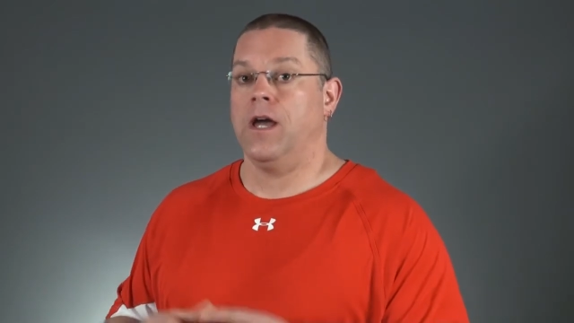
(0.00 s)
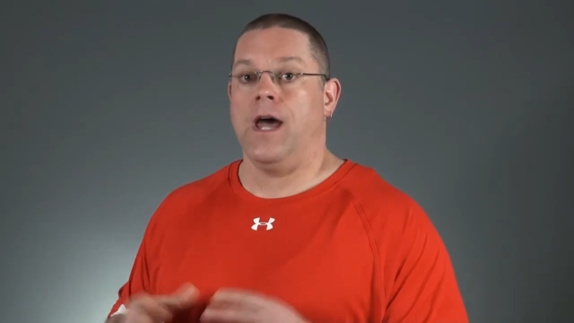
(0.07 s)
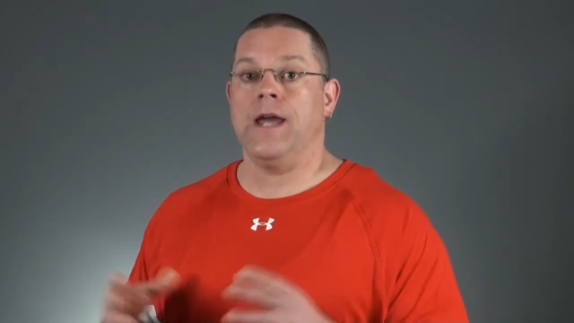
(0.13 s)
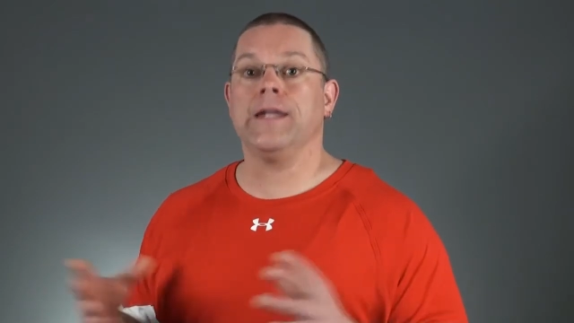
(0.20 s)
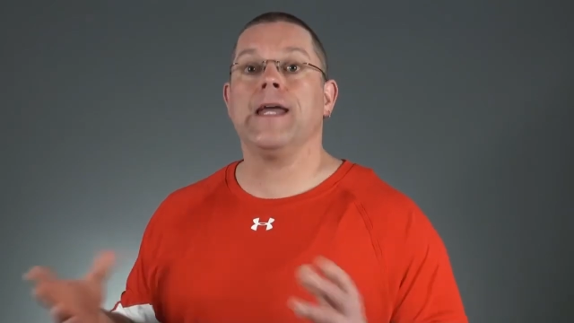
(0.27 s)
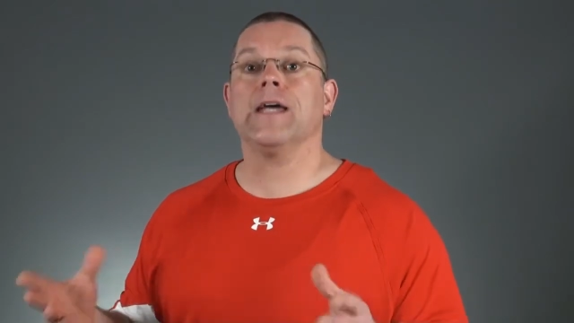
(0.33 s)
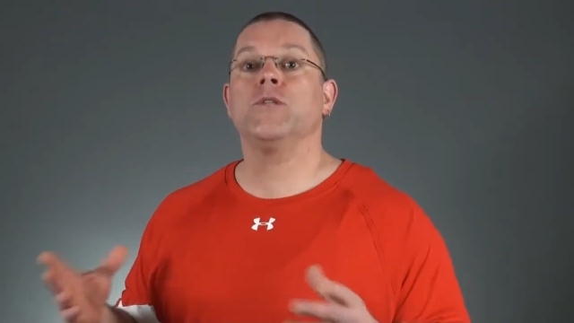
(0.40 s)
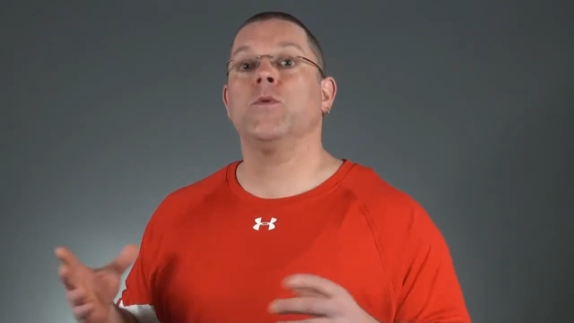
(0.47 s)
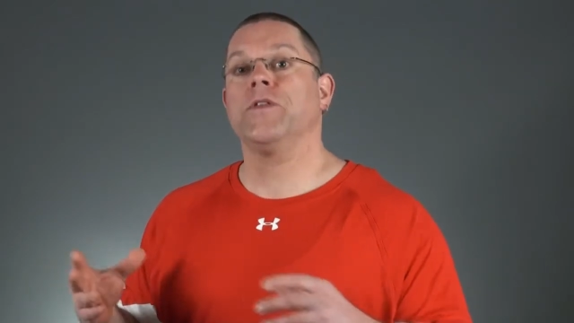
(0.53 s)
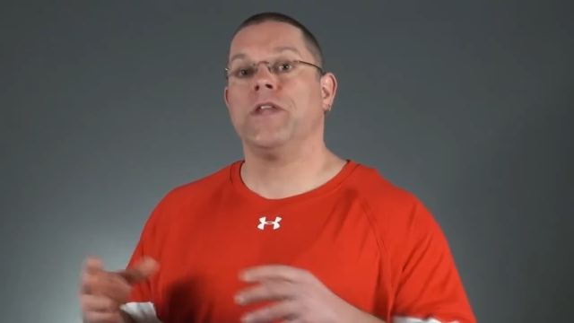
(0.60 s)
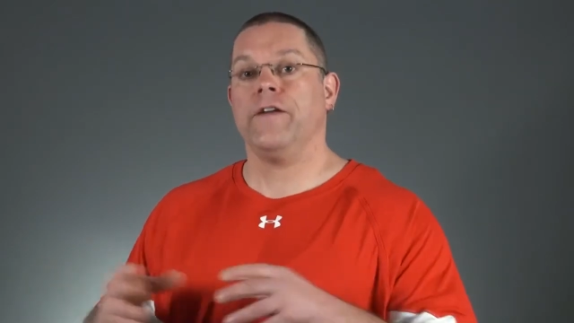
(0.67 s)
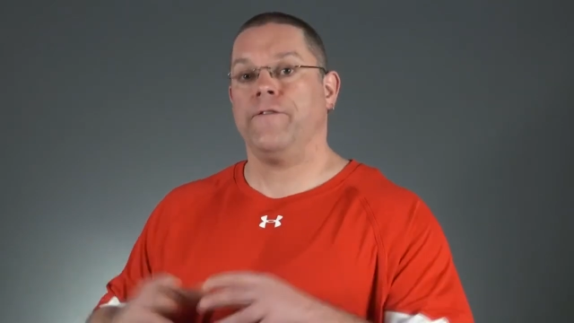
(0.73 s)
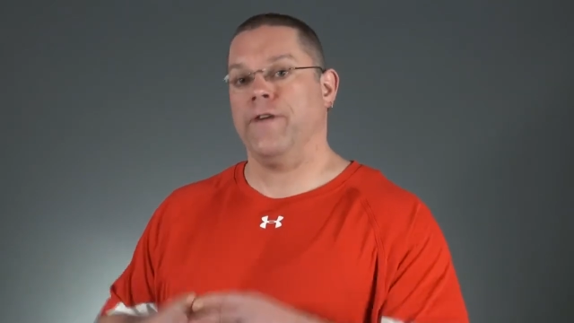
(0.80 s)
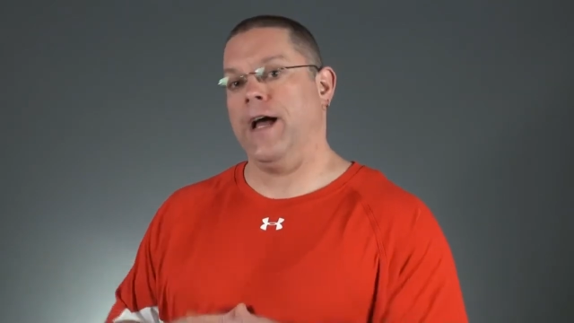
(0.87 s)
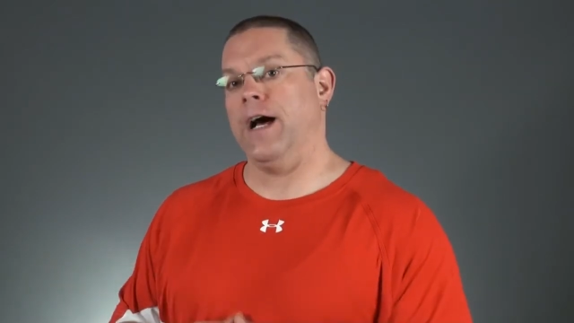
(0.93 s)
And guess what
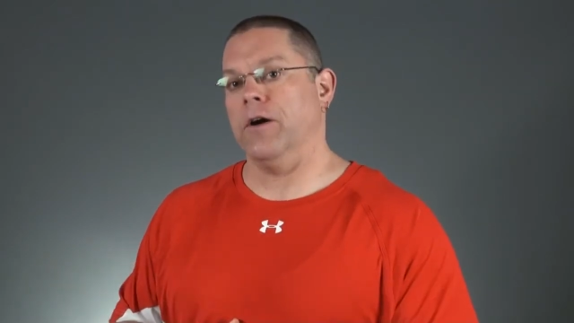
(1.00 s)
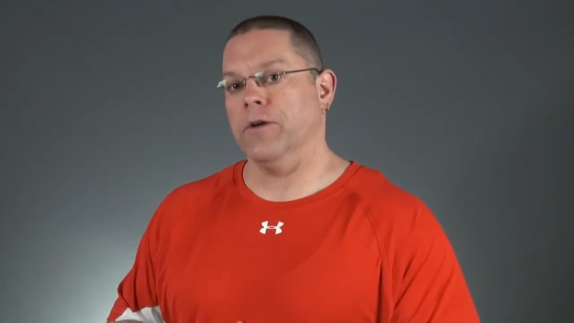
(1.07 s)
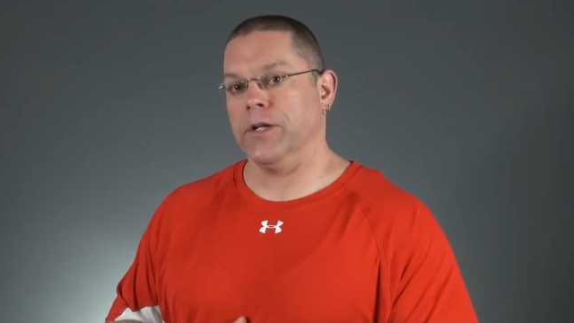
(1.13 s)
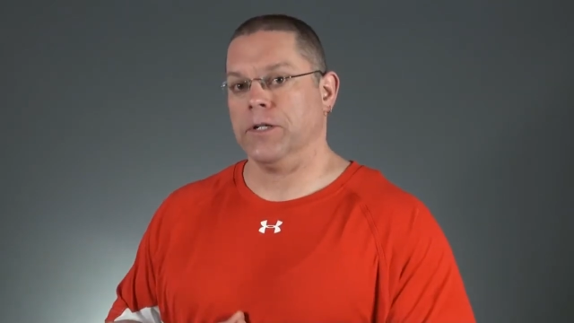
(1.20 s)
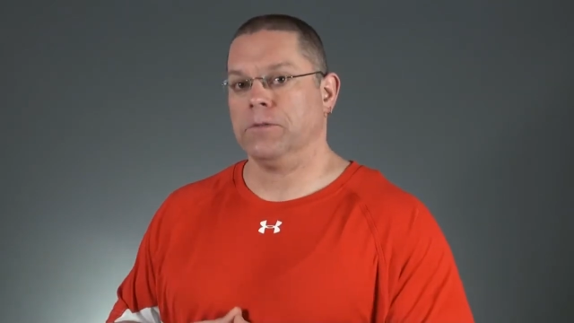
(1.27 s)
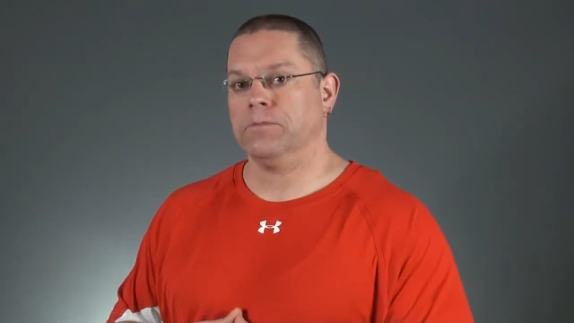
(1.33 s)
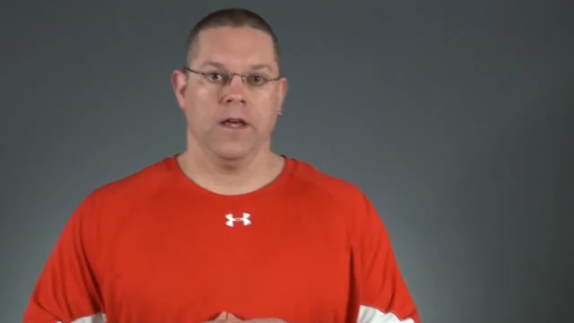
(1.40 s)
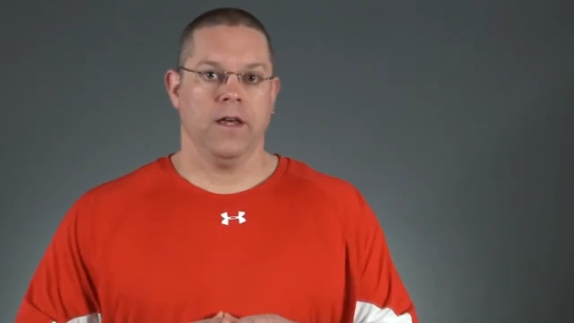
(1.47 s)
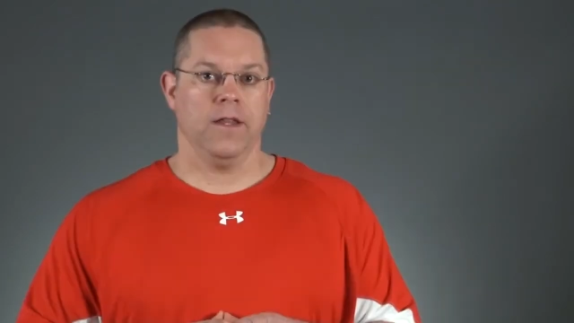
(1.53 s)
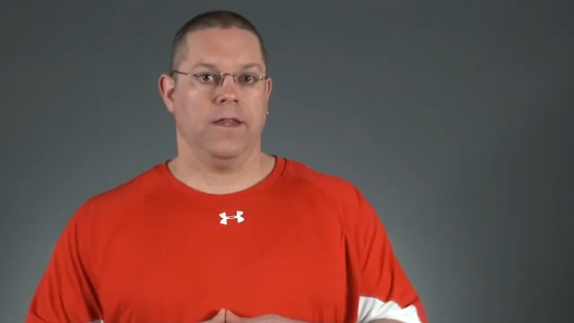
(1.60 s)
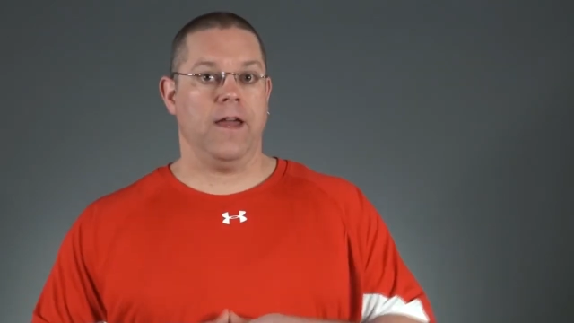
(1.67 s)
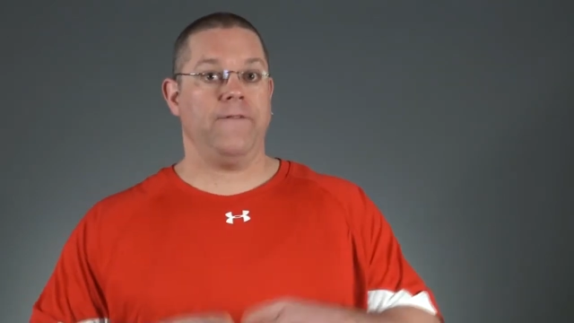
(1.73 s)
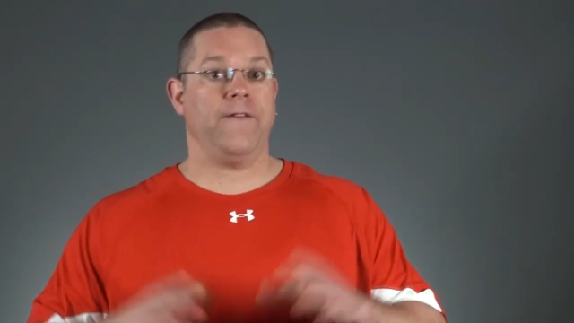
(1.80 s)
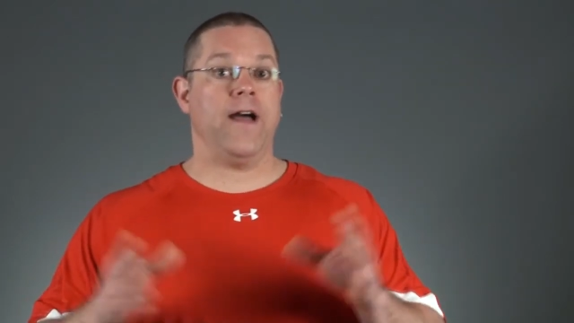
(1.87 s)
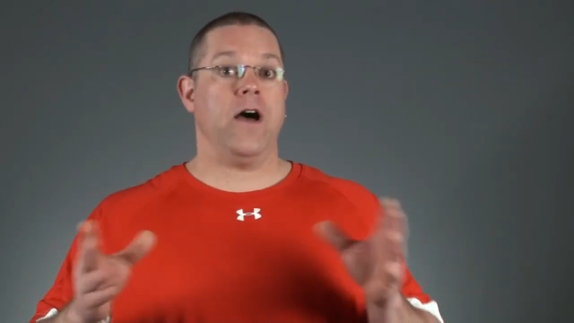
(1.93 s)
they found?
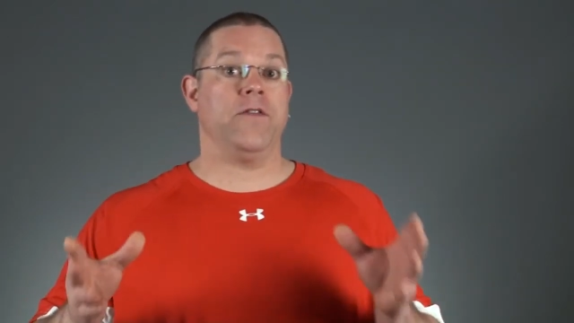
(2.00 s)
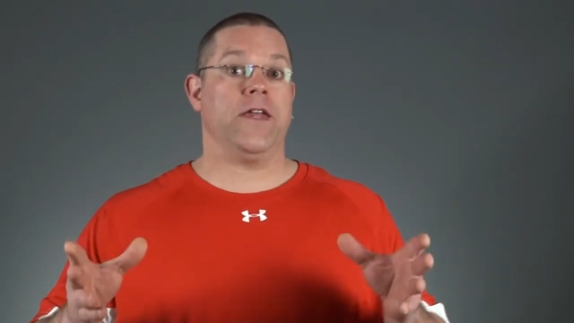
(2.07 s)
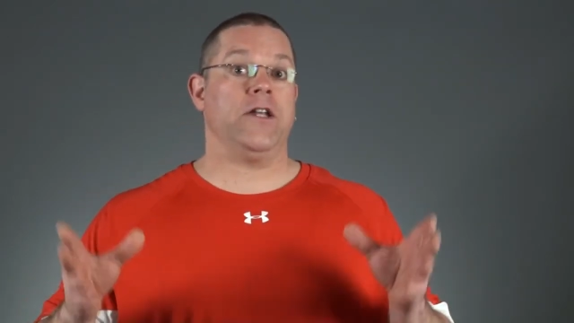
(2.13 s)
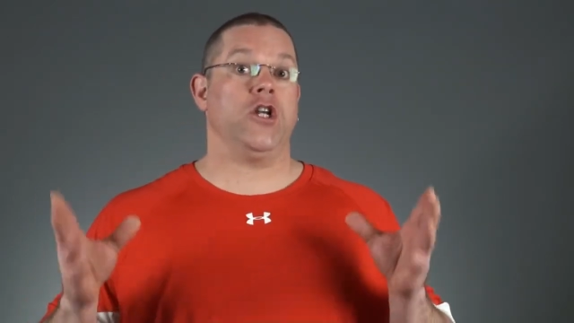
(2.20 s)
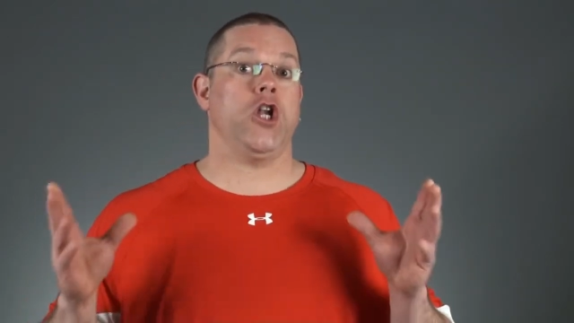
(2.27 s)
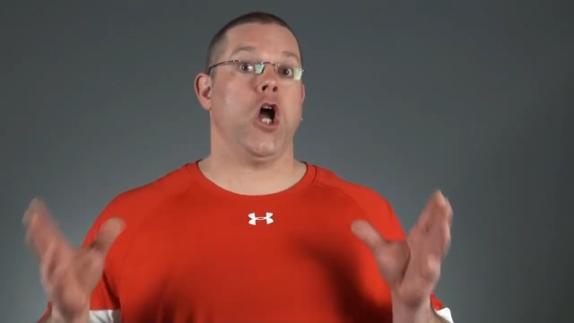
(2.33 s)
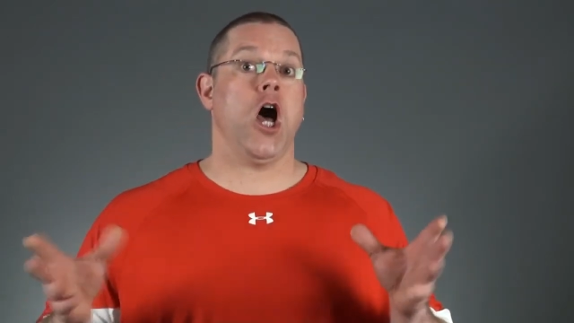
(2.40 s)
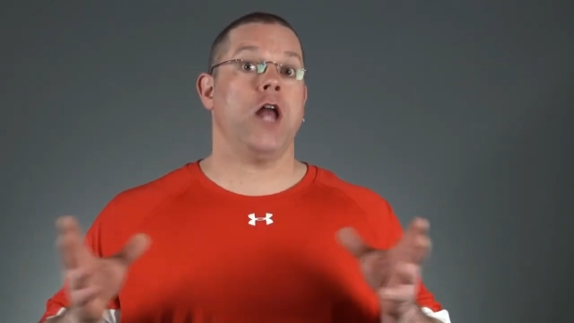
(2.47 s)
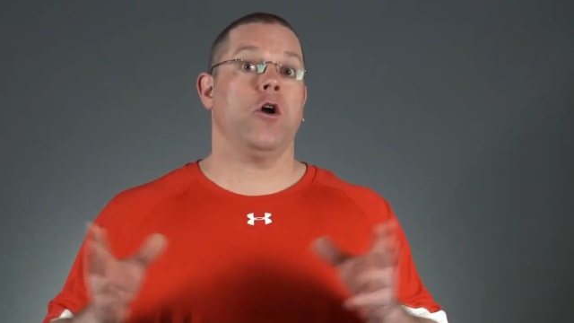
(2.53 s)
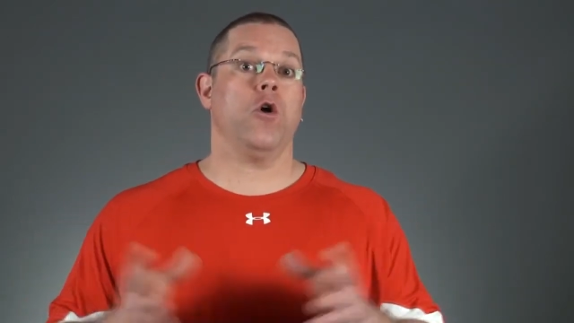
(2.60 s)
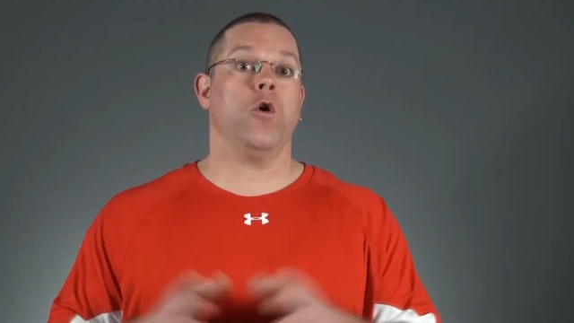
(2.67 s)
They found that not